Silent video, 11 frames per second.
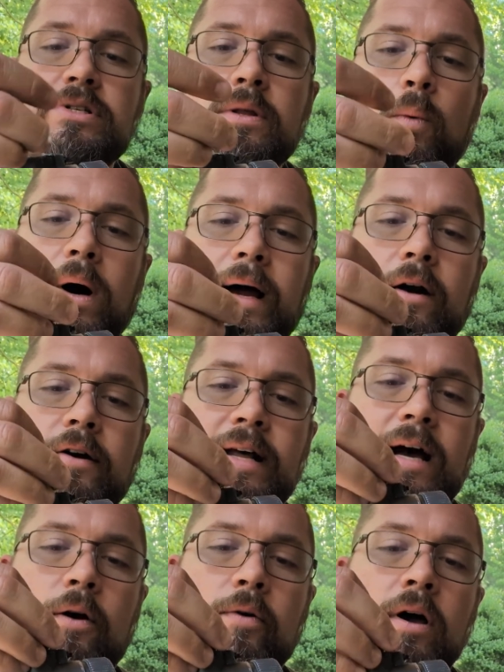the wire
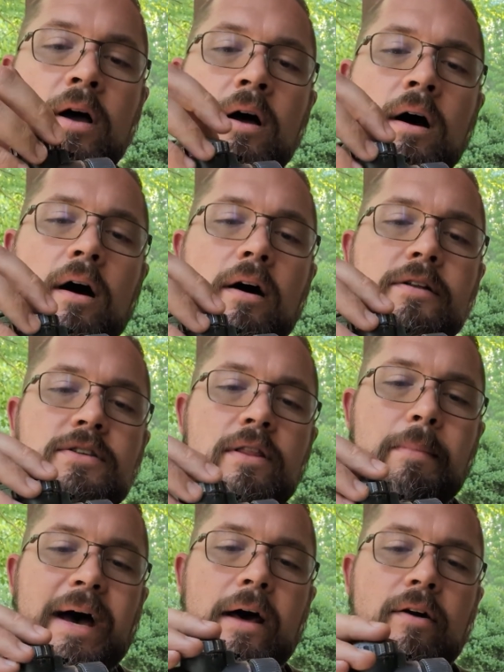down onto the
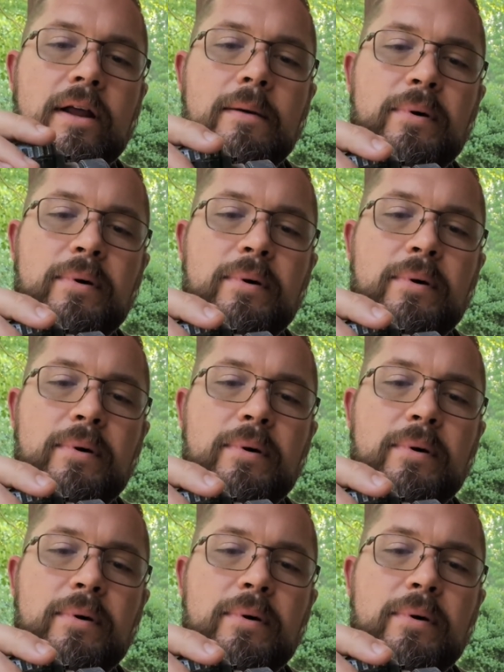battery.